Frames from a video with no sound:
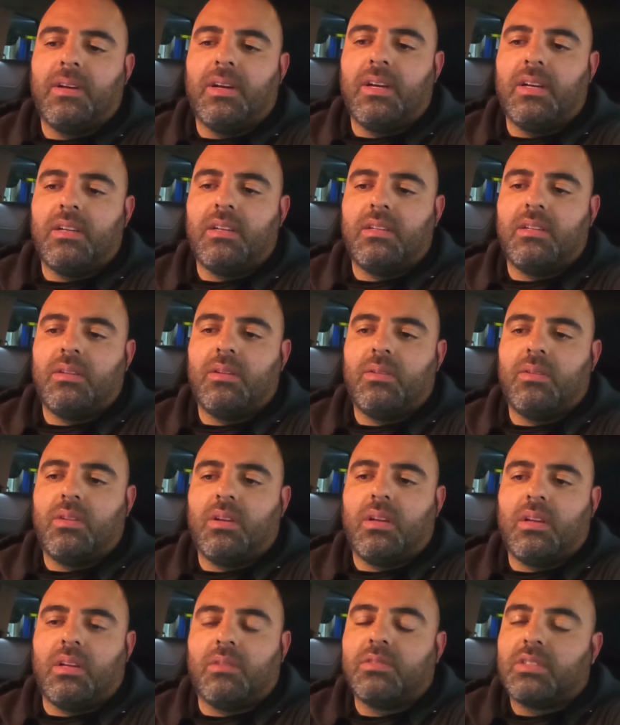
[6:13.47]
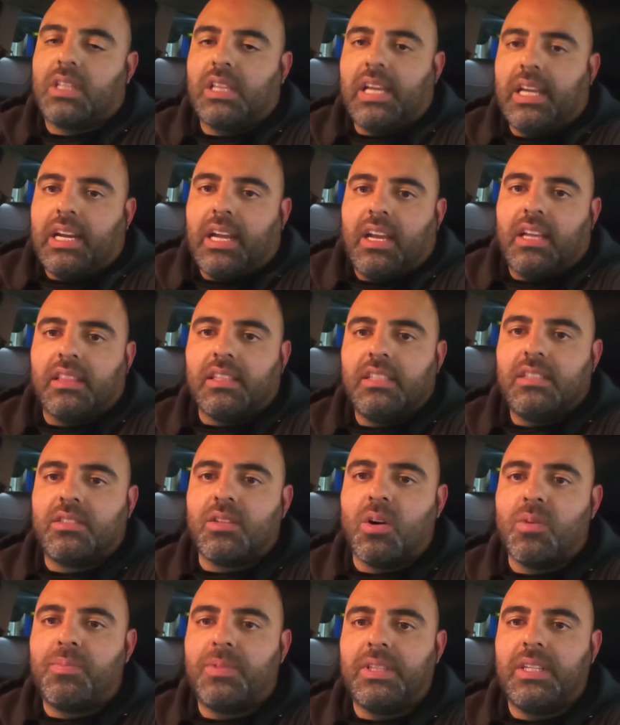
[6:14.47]
uh, I was glad I at
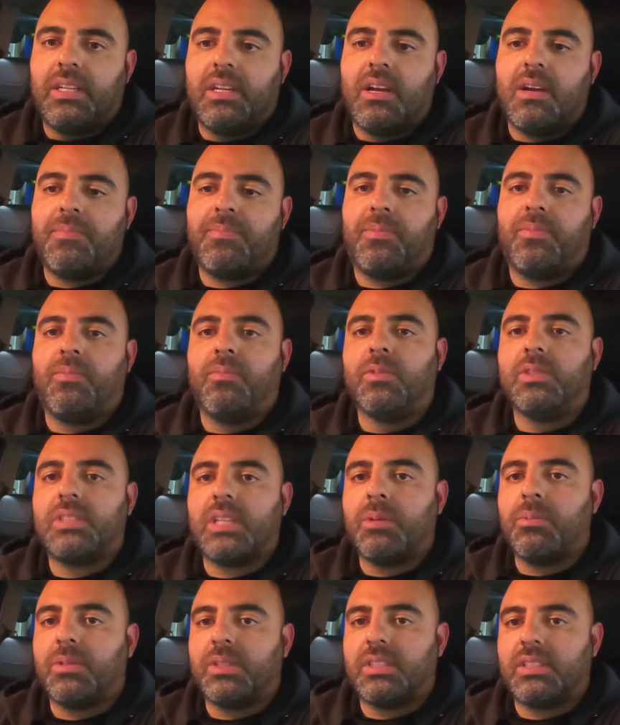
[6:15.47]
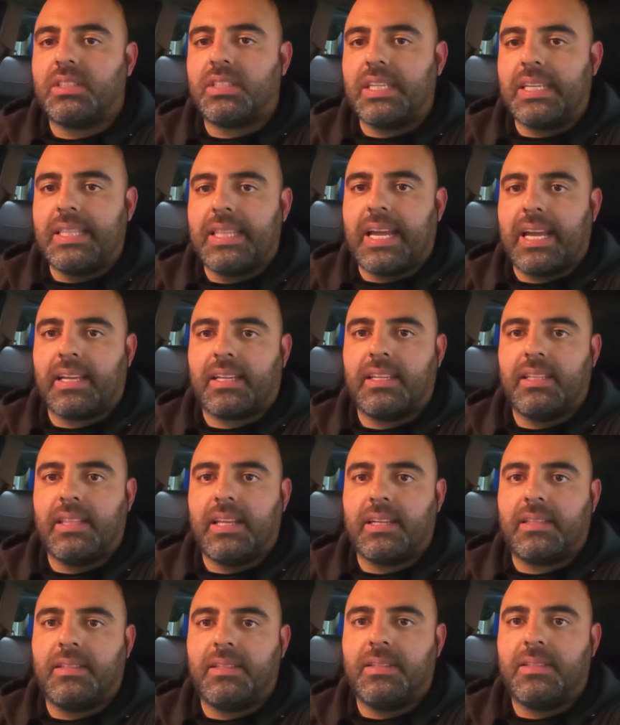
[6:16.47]
least opened it up, was able to see that
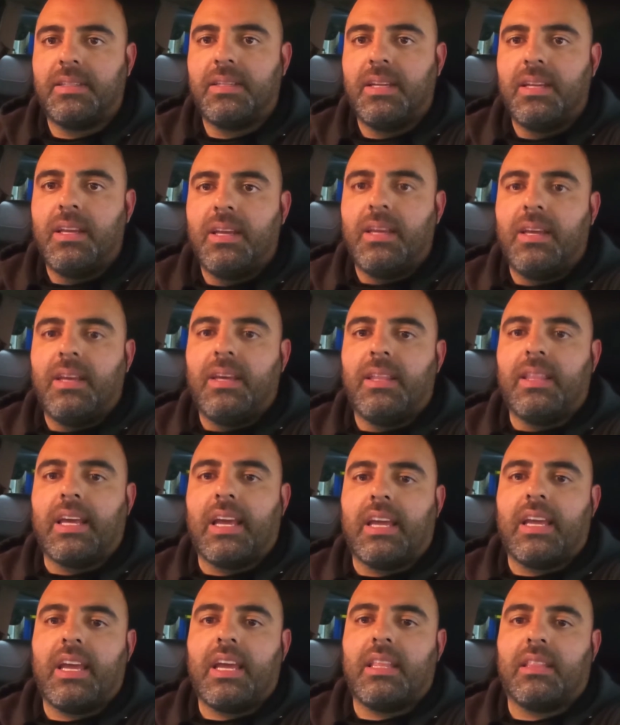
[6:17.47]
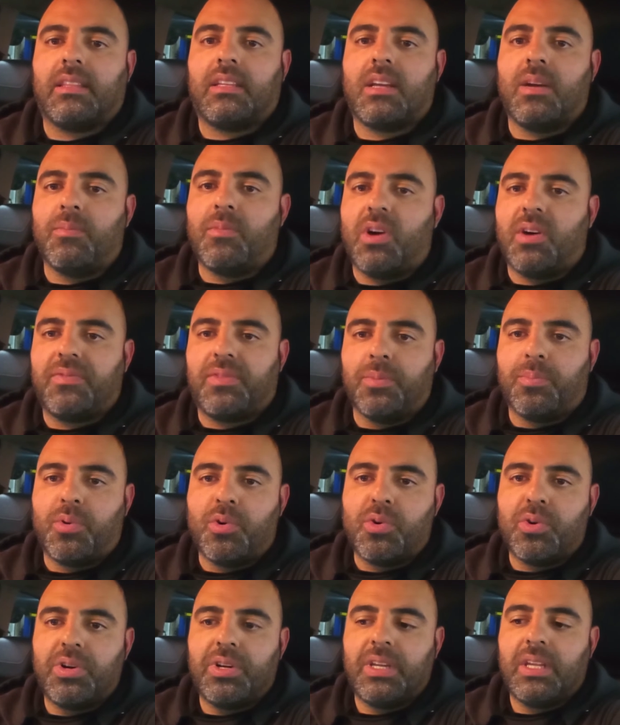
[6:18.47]
connector that had come off the
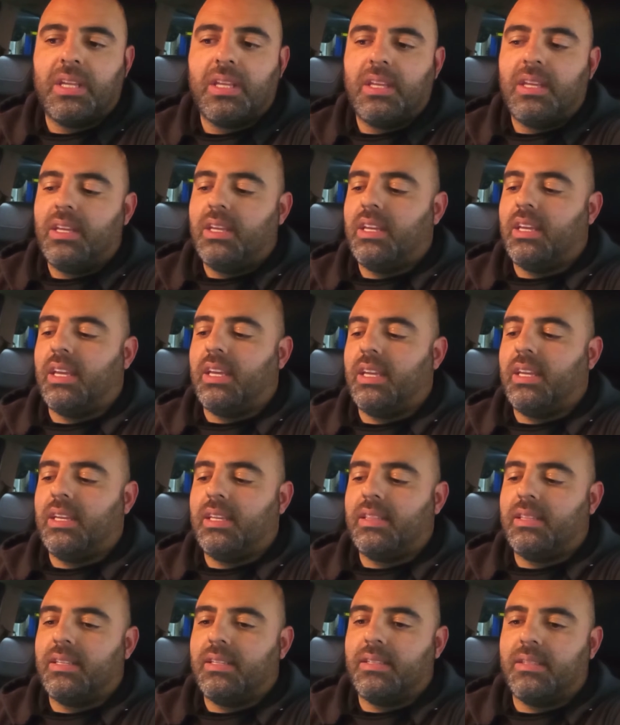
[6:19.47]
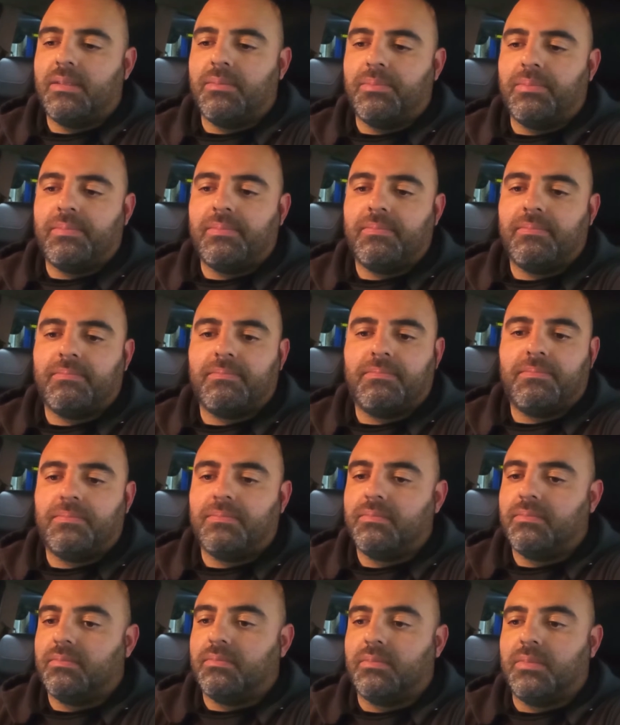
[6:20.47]
board, and um,
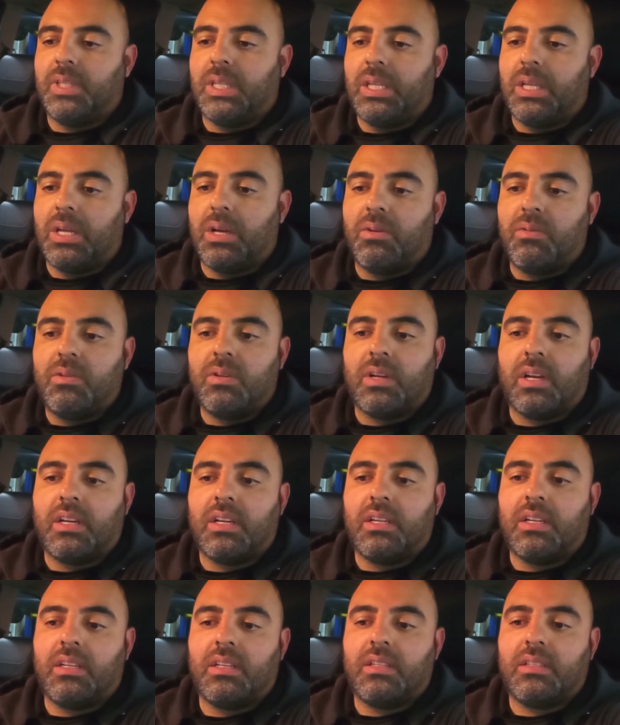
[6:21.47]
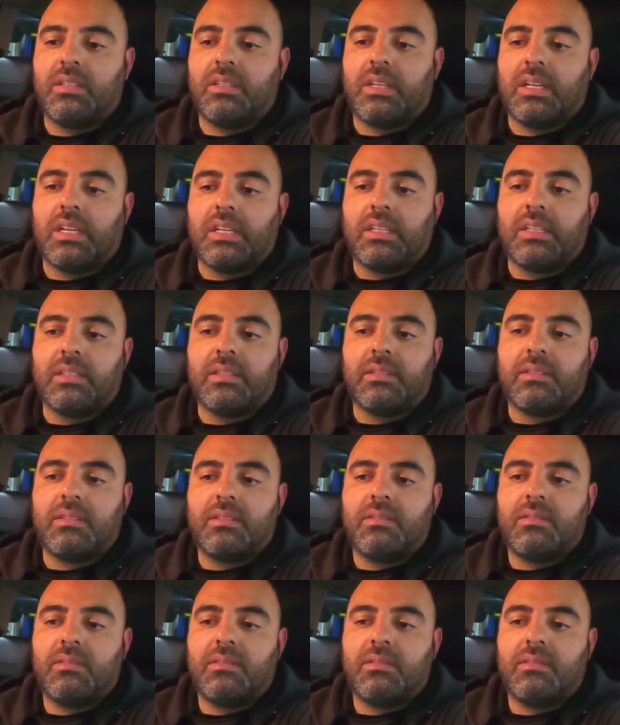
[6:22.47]
you know, uh, uh,